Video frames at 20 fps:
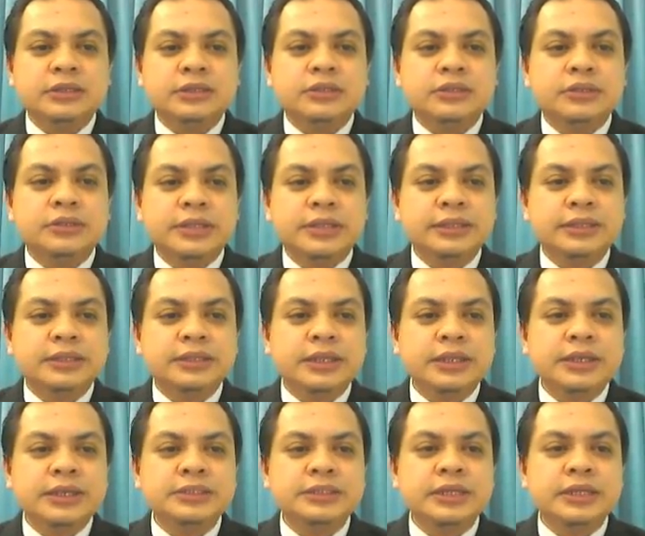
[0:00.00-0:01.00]
The title
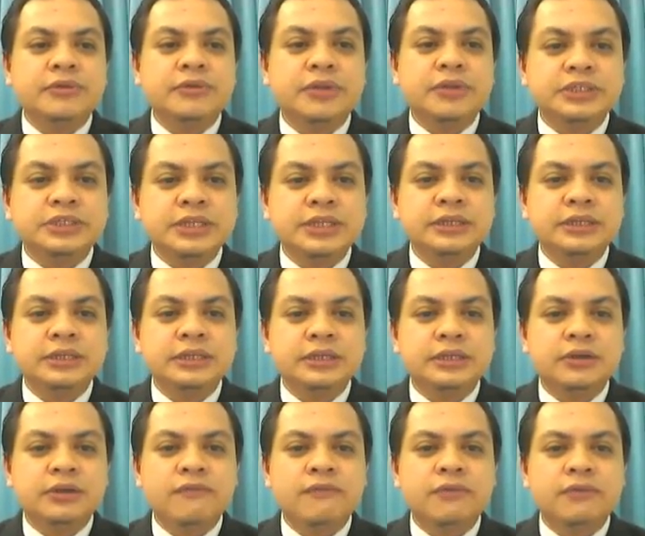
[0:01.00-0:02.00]
is Enriching
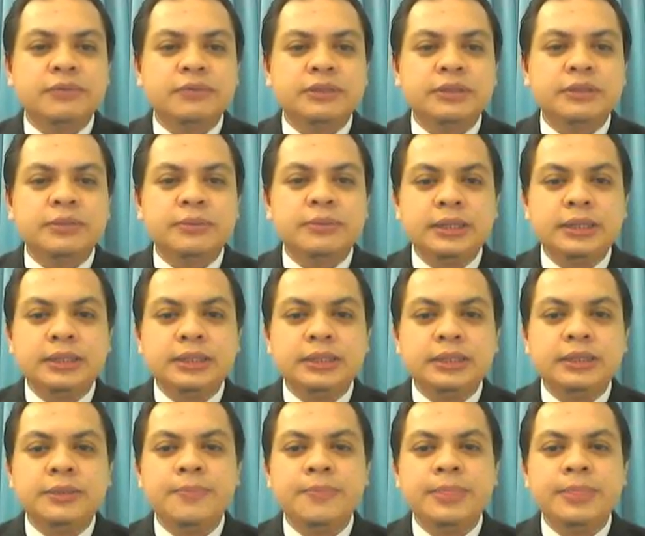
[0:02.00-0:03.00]
the
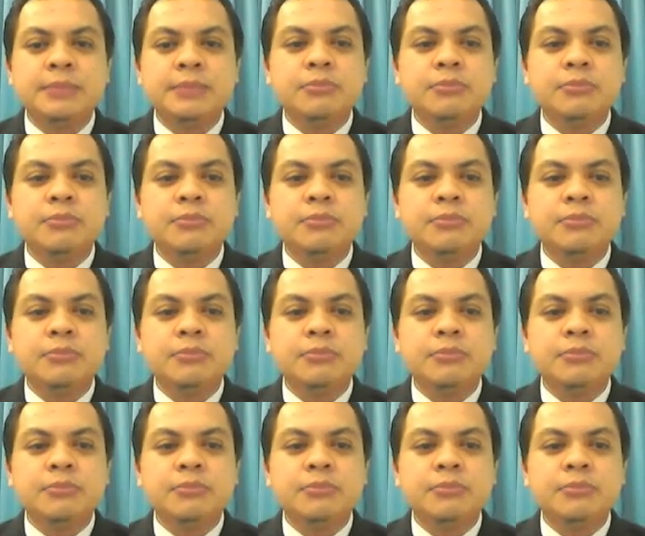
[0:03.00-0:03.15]
Comfortability